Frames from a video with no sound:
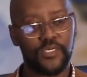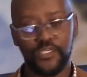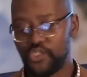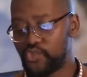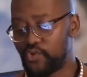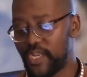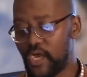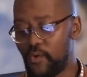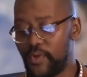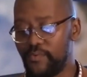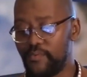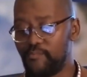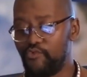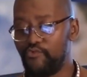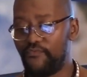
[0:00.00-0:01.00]
So now when we
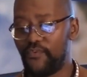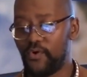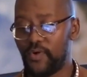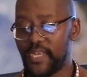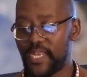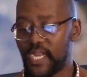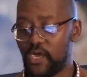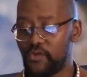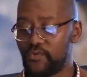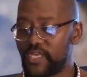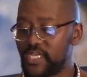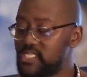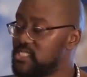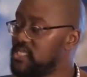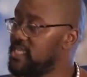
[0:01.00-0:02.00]
move forward, now you
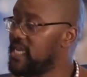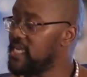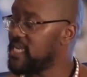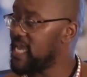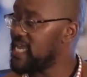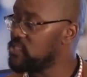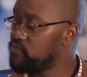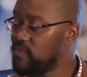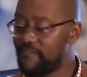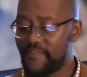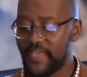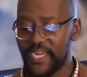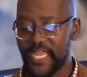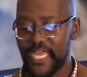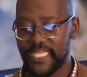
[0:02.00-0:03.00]
can see that as we
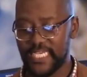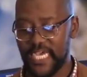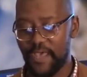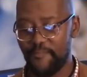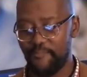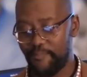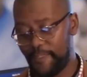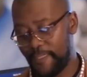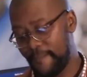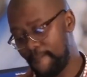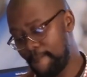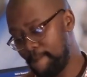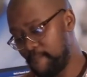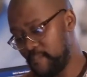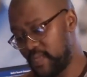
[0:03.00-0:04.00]
vary time,
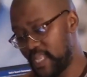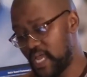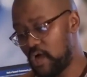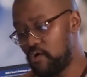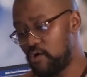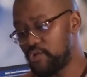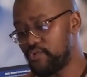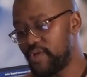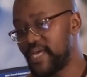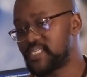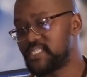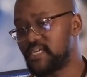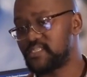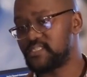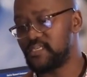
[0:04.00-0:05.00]
now on your
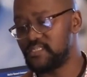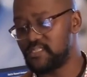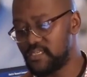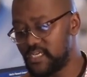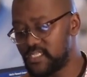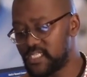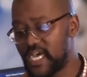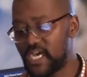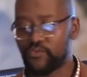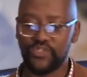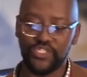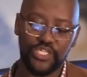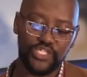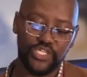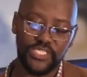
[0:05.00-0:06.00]
x-axis, it's the
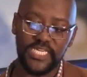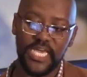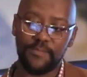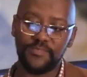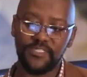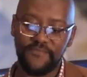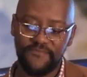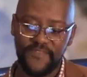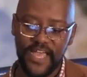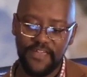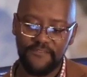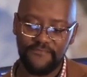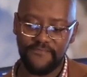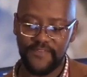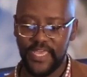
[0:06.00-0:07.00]
acquisition times
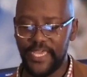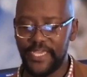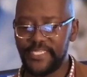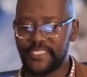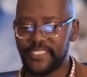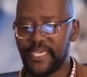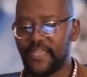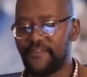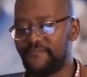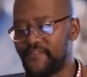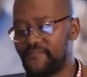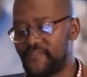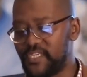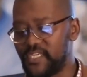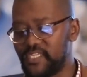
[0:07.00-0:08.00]
5, 8, and
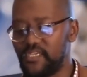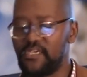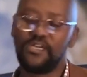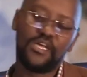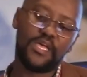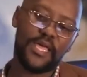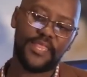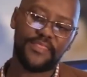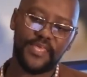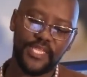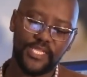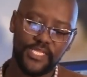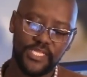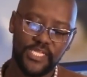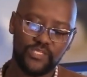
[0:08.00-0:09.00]
15. And then
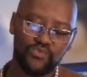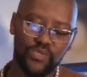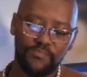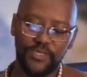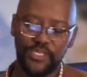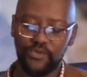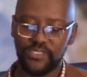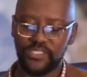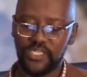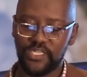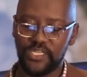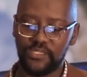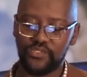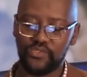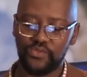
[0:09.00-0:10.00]
this will be your
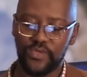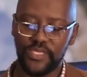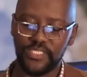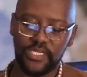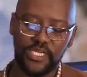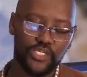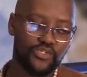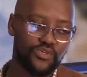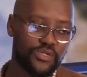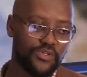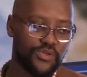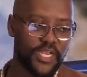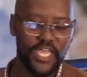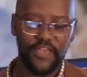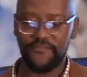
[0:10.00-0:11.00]
signal to noise ratio on your
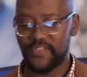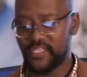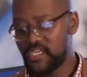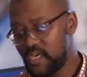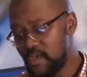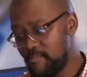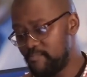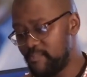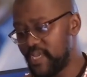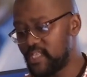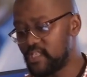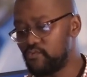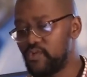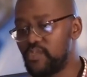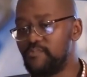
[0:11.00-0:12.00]
left,
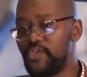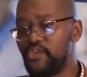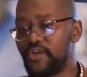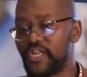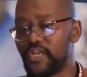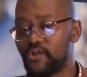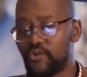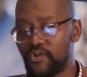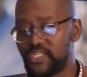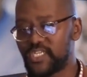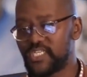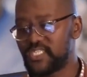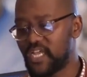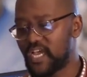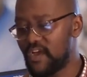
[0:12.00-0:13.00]
middle will be your
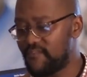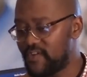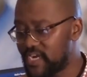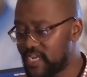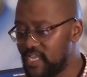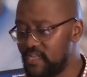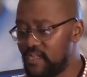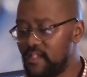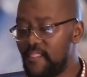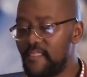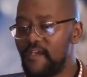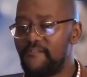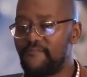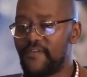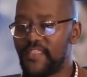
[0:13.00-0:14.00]
contrast recovery,
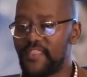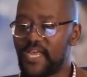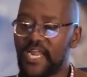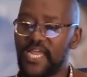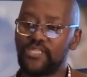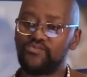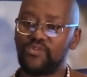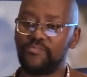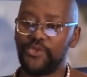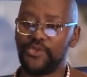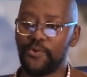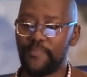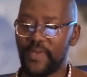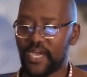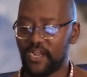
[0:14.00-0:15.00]
further right will be your
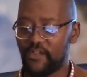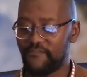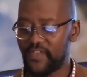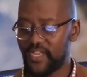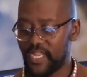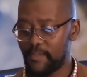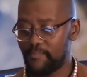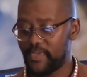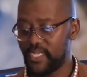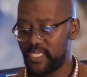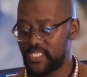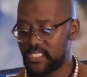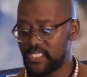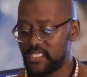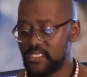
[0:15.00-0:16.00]
background
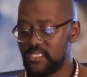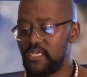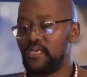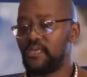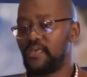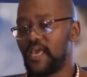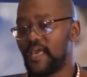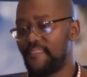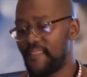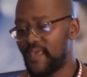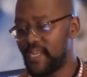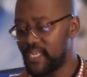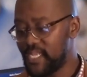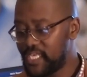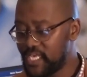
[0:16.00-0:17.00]
variability. And
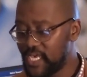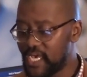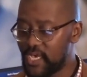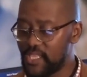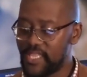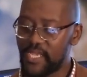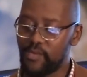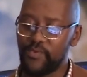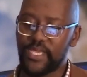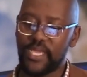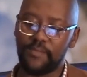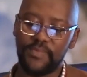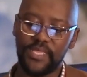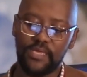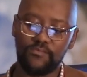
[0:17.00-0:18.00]
then here, then we can
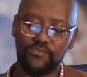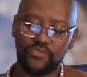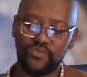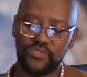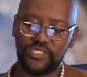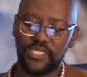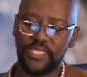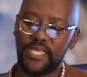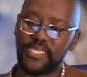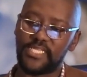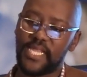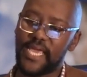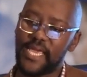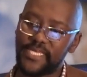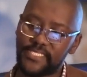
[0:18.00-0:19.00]
be able to see that
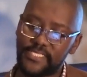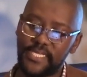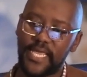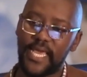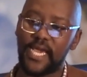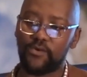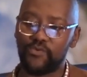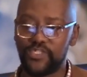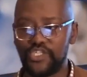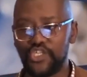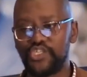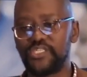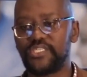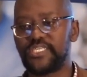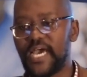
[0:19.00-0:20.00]
as the
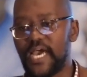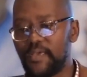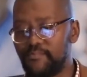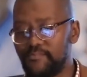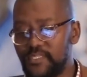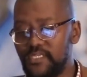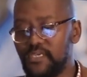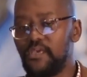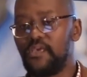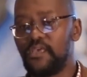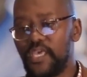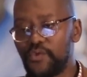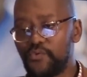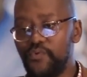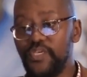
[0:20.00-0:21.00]
acquisition times
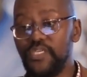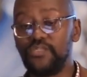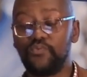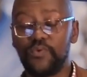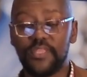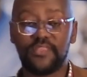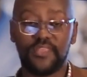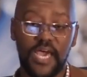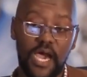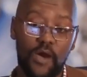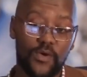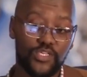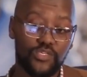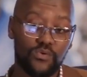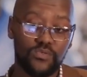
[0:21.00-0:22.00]
increase with our
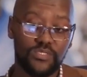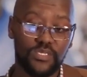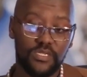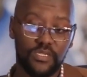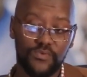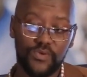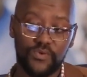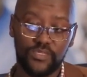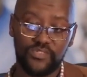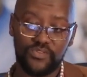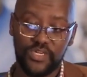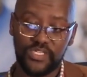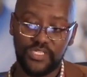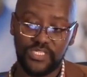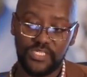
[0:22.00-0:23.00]
chosen
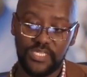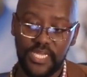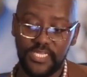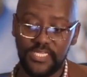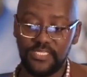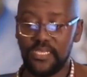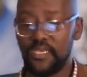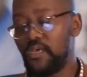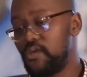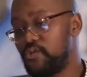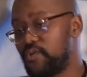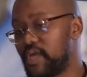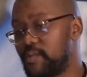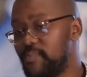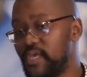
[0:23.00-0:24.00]
reconstruction studies, you
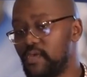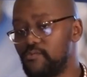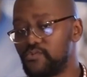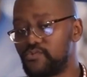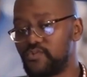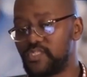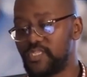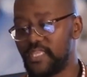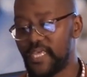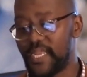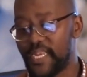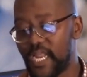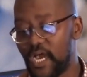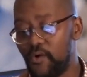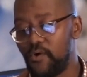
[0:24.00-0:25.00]
can be able to see that
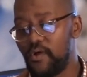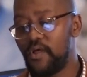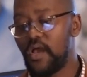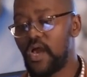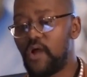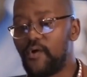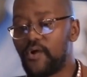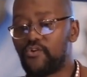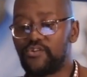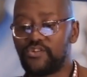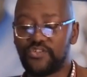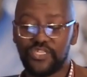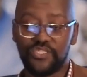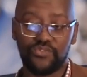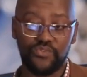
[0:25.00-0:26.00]
now our
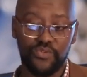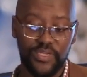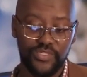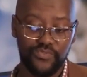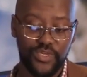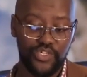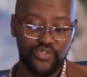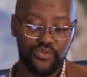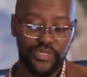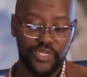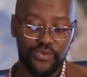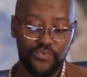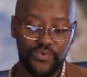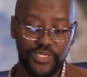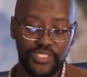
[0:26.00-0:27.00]
contrast to noise ratio
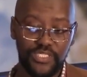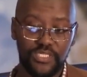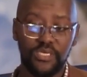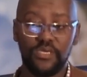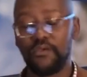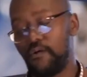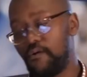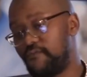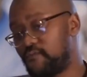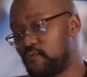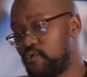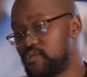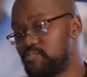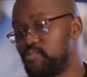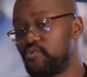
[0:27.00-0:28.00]
increased, of
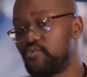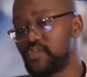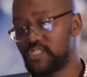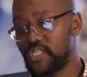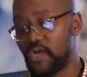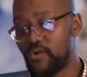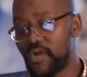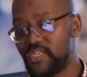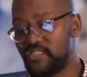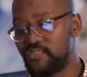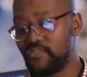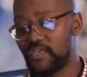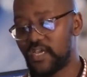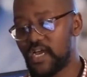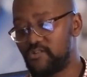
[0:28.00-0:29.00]
course, because now
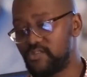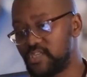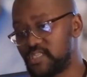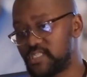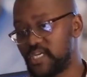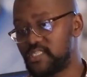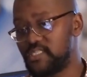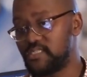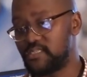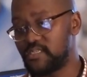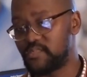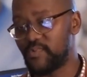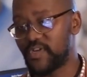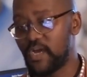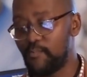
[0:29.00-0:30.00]
counting statistics
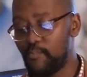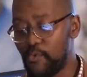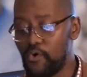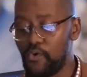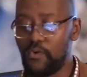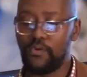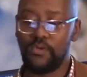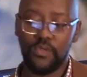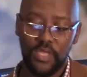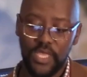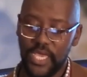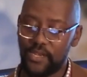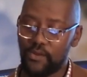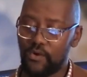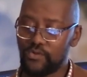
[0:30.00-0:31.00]
become more,
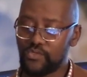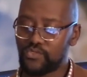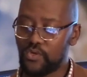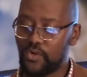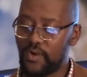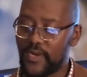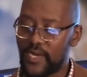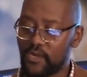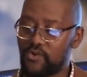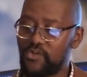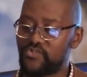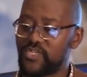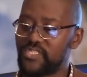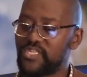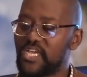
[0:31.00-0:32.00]
and also our
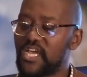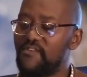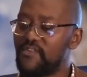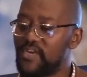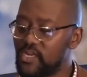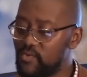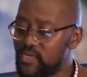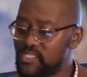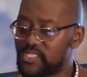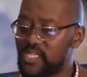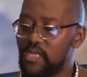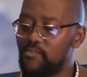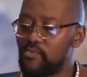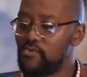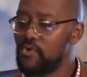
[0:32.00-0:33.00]
contrast recovery was
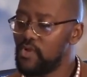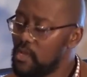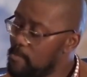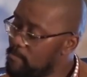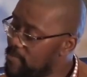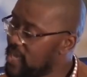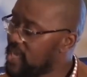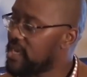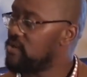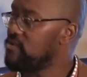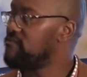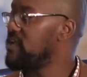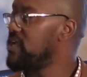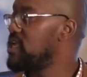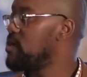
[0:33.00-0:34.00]
stable. Background
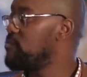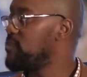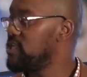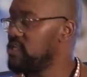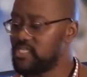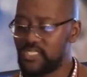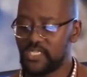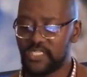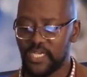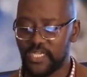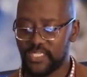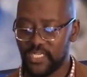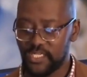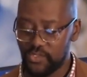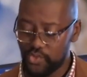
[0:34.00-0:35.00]
variability
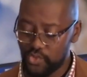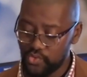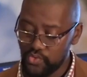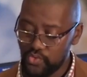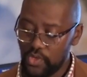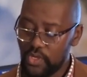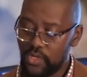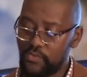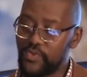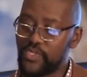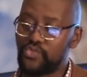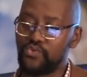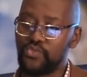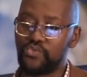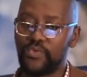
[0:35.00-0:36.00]
tended to
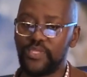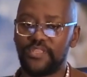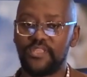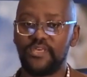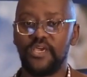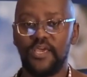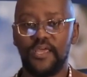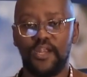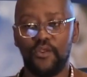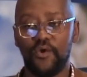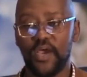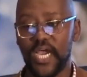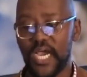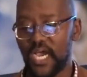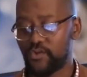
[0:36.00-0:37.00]
reduce with
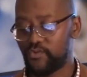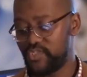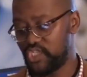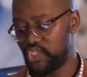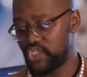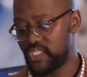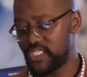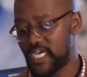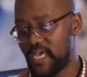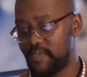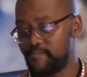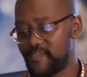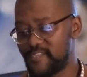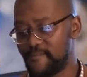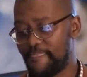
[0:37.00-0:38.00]
longer acquisition
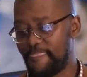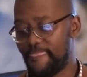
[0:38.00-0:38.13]
times.